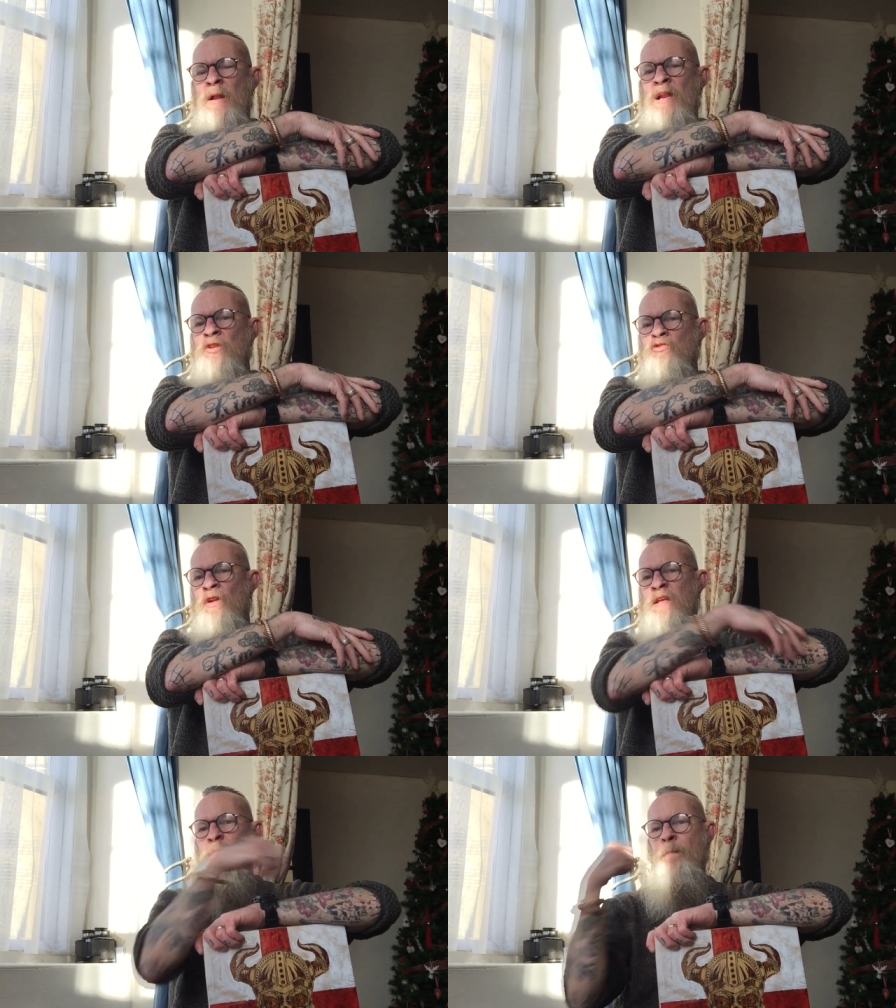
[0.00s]

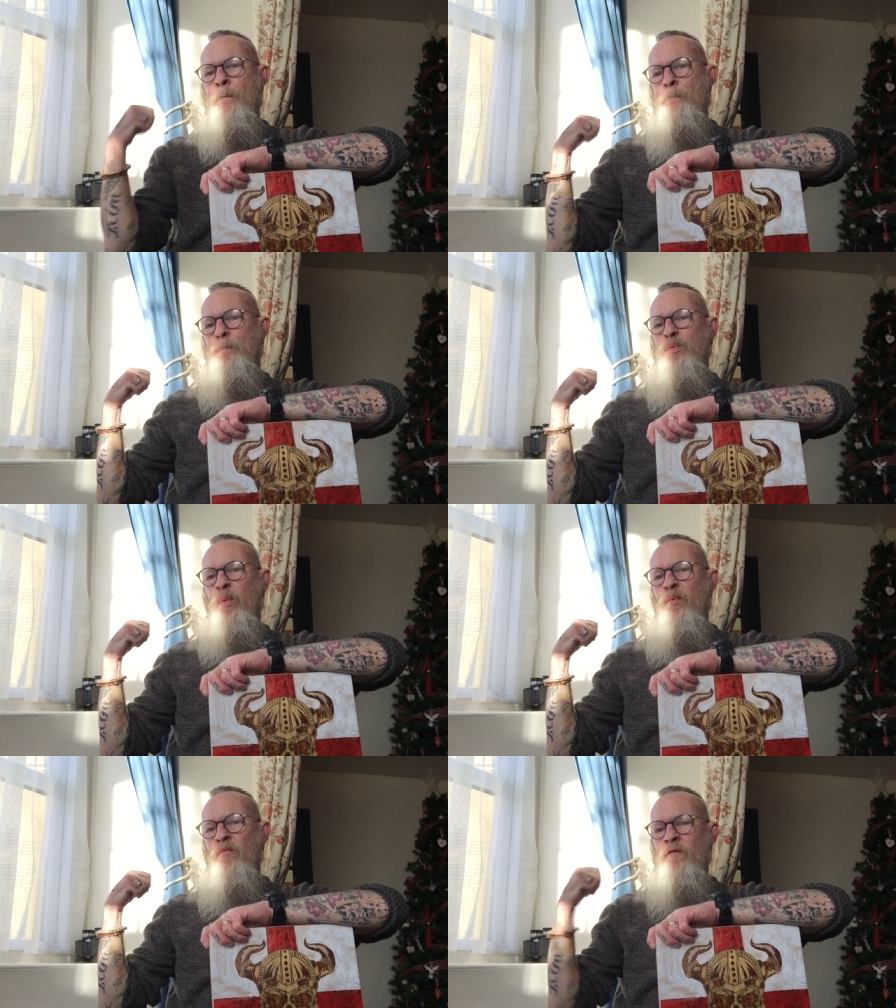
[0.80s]
Literally
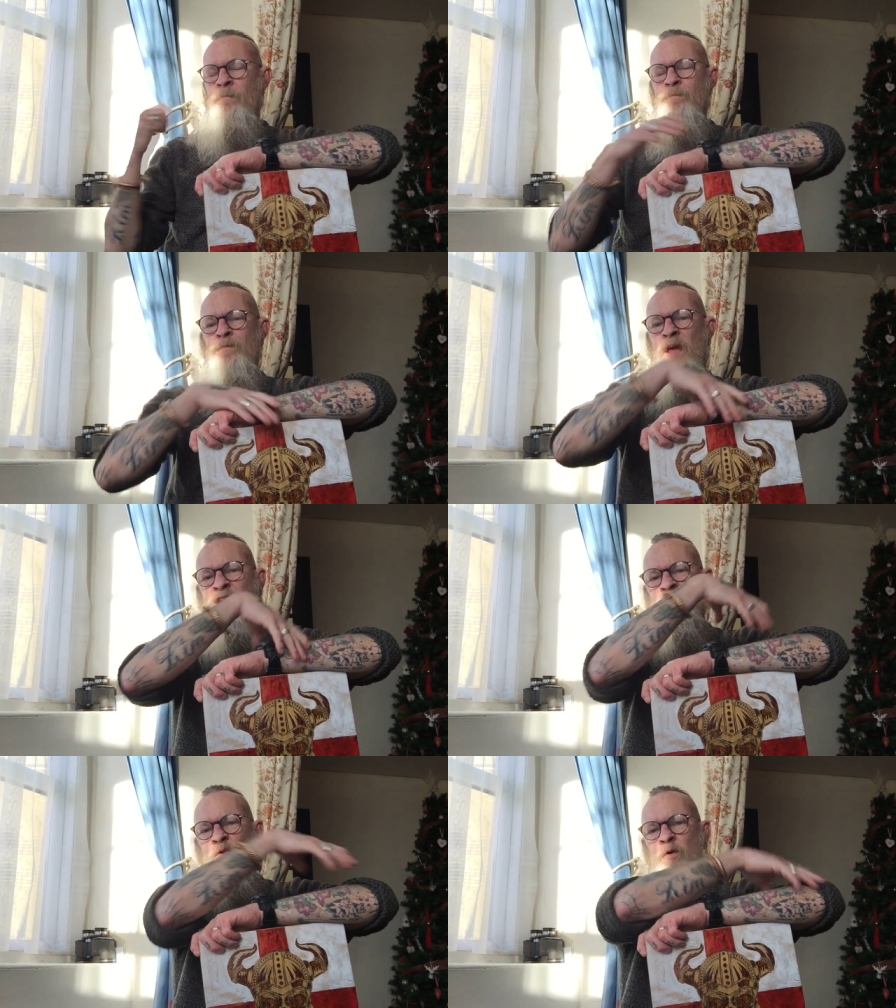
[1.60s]

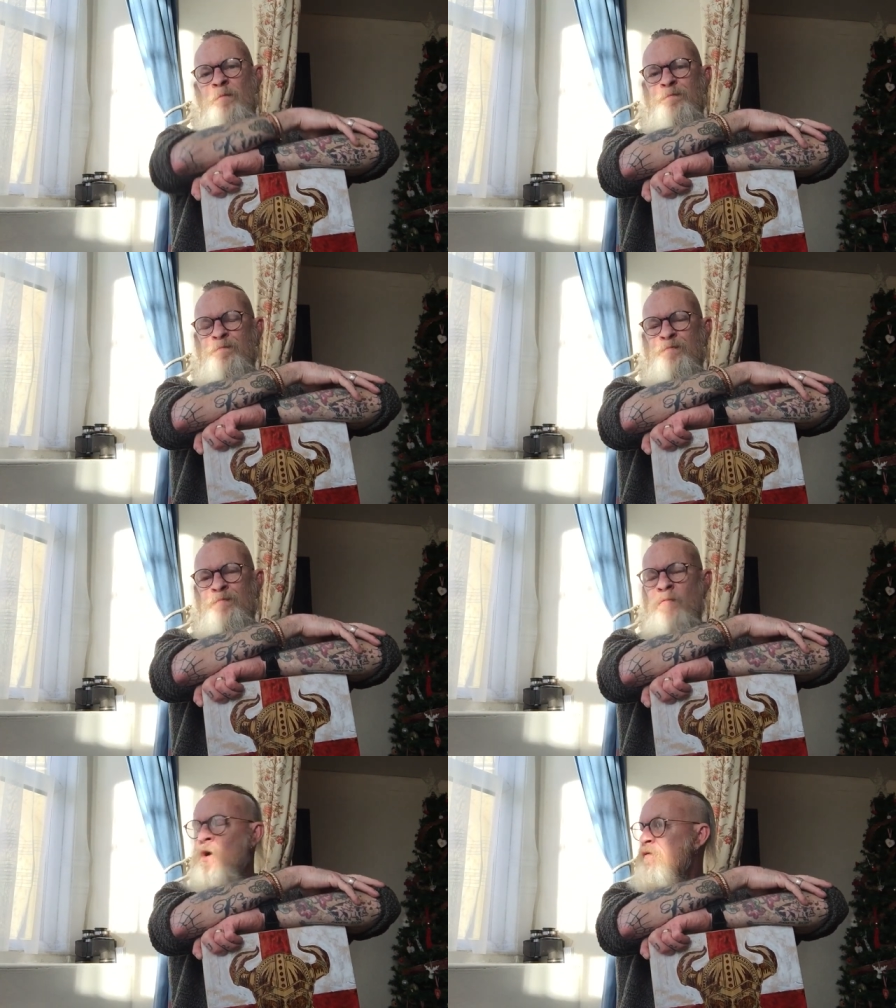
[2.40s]
next door,
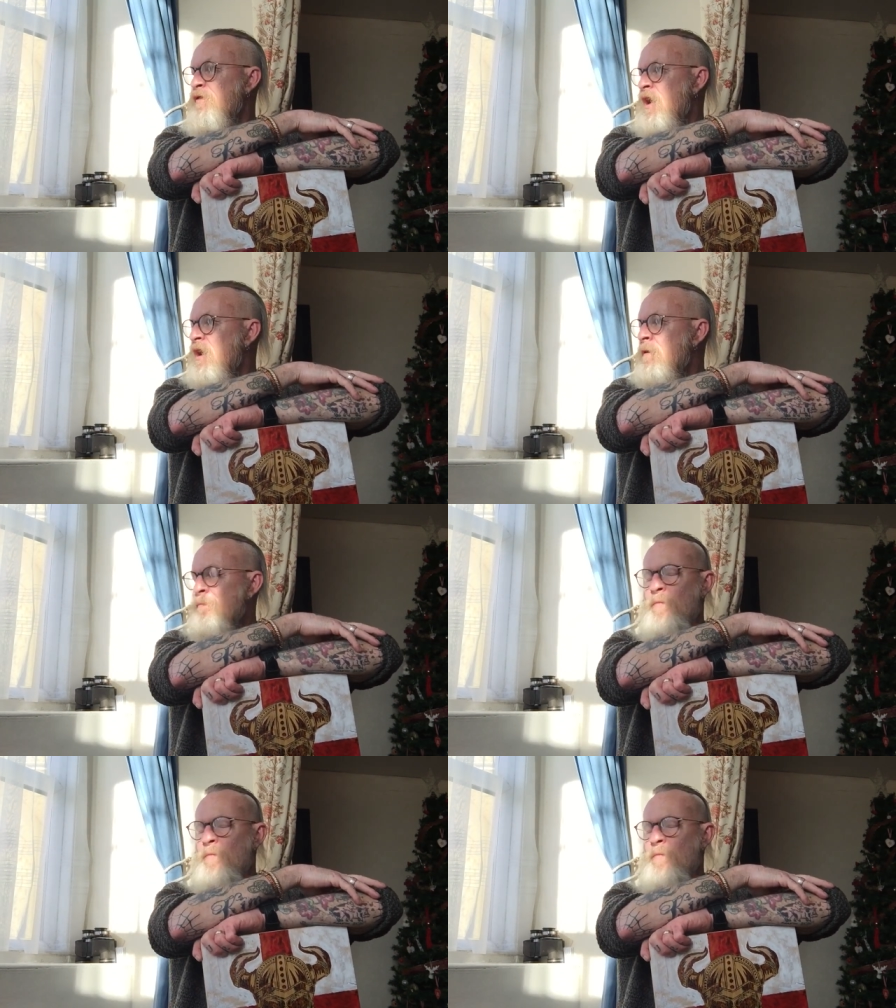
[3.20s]
not far.